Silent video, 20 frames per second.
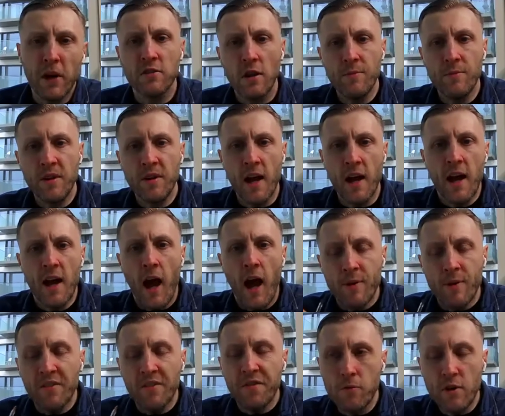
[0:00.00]
I mean, I
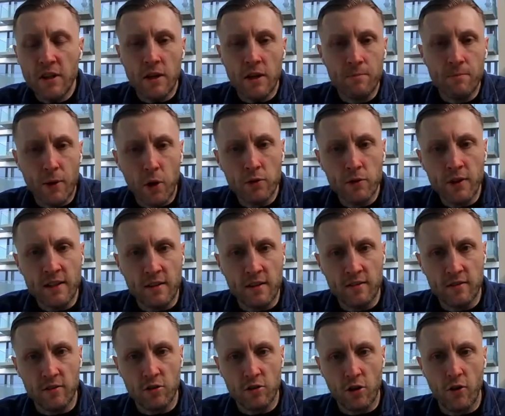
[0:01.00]
mean, if I'm reading Bill
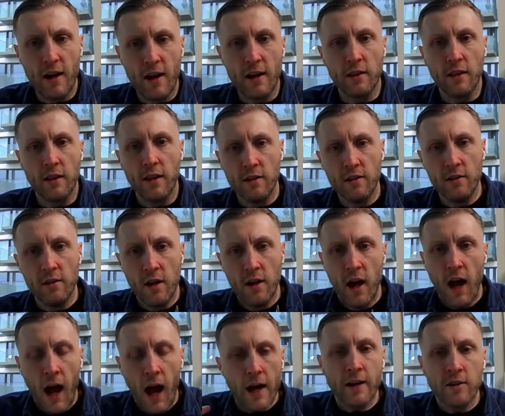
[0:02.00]
96 correctly,
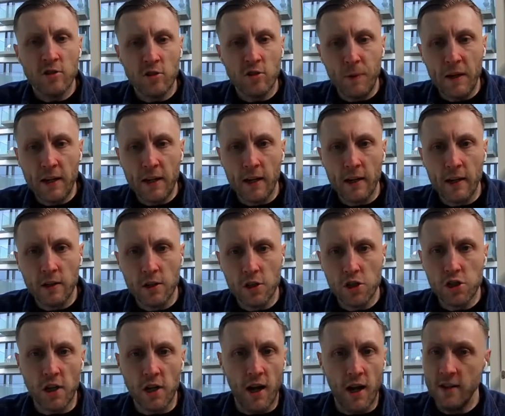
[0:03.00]
I could speak
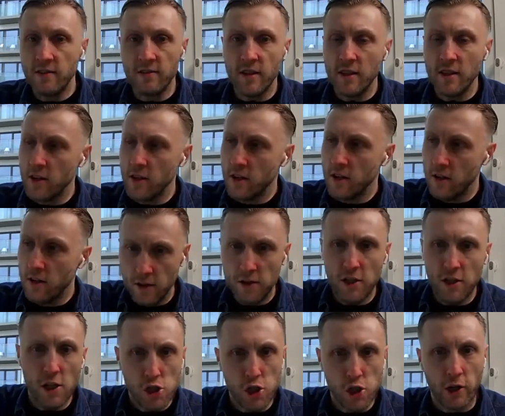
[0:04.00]
English and say the, the
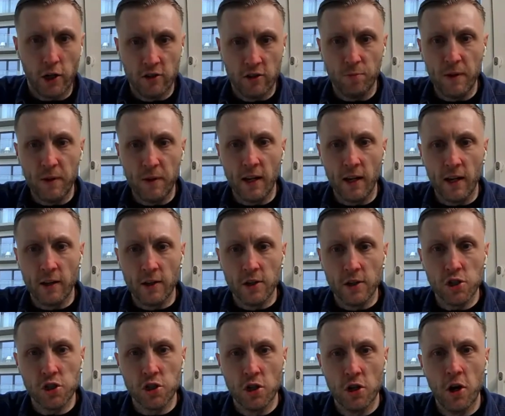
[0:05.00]
teacher could speak
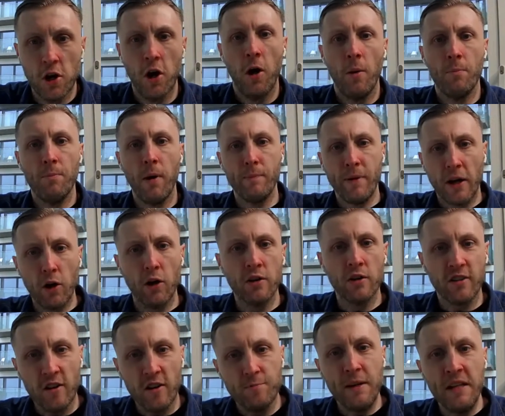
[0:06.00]
English, but
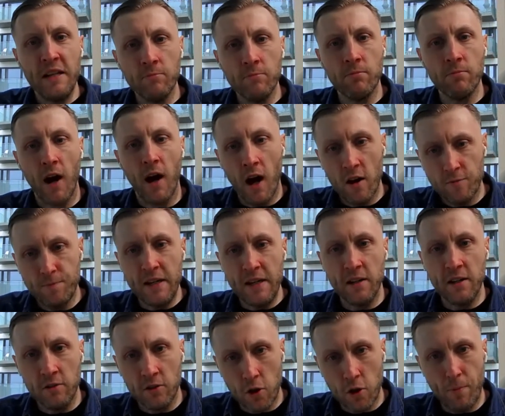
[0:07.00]
because I've been in I've been
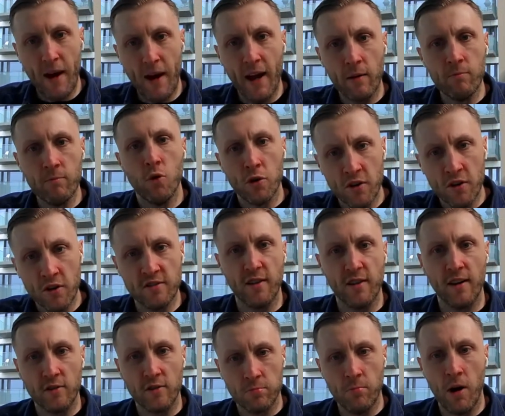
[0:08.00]
in Quebec more than
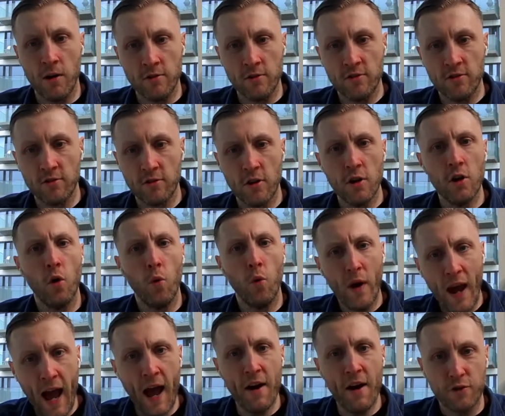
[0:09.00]
six months, we
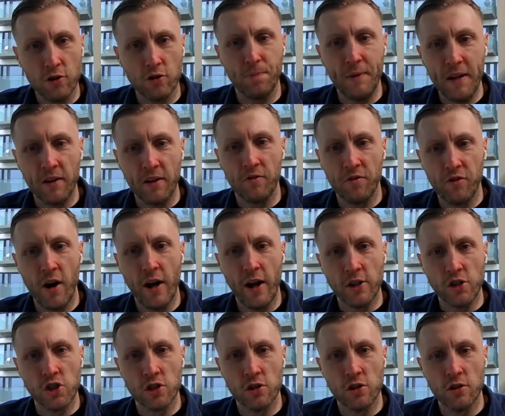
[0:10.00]
have to speak in
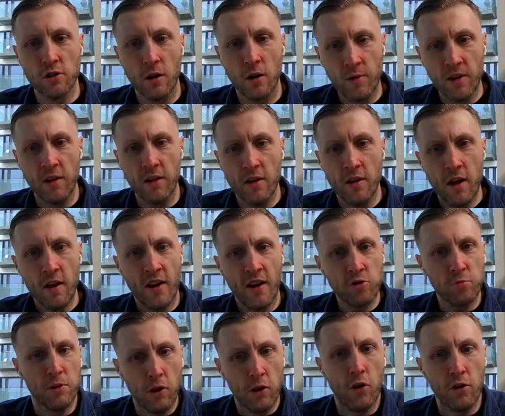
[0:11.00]
French. I mean,
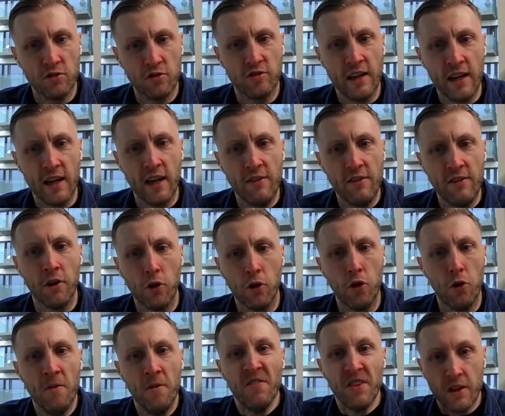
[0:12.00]
that's what the law is saying. Even
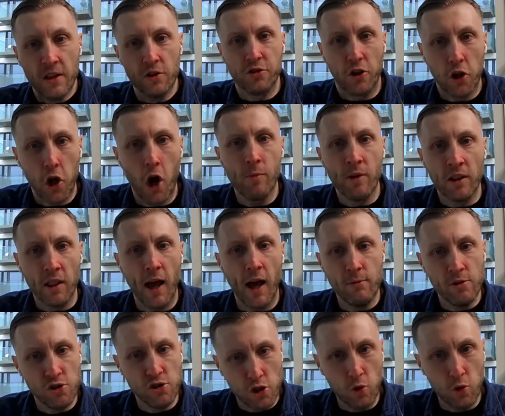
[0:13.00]
though there's a common
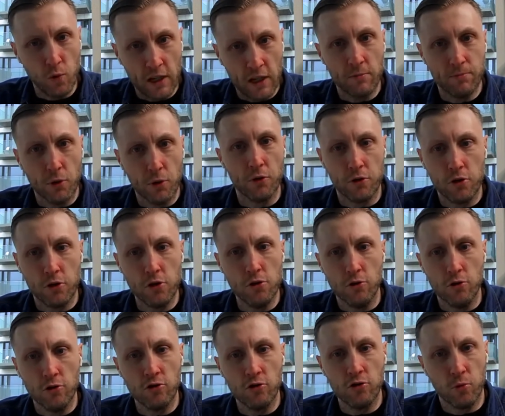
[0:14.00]
language that we could both
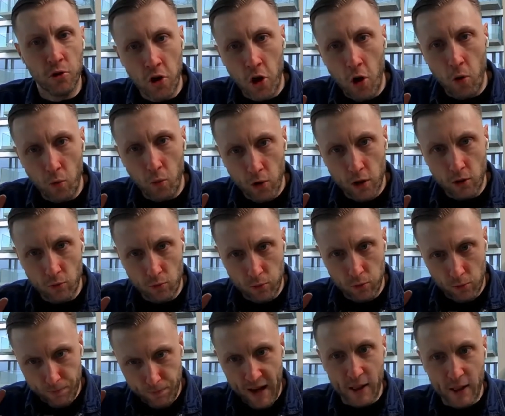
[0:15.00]
use, we're not we're,
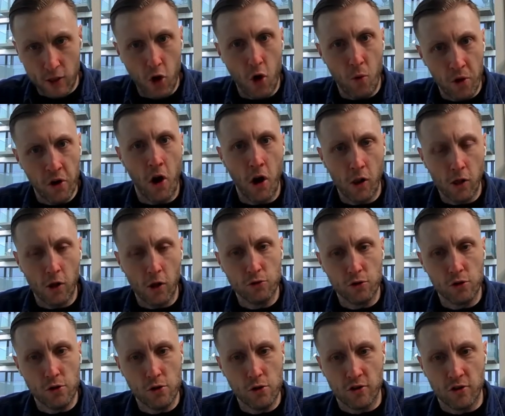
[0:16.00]
we're by law we're not allowed
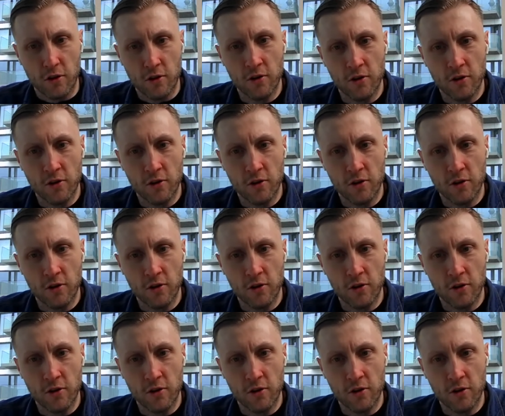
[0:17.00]
to use it.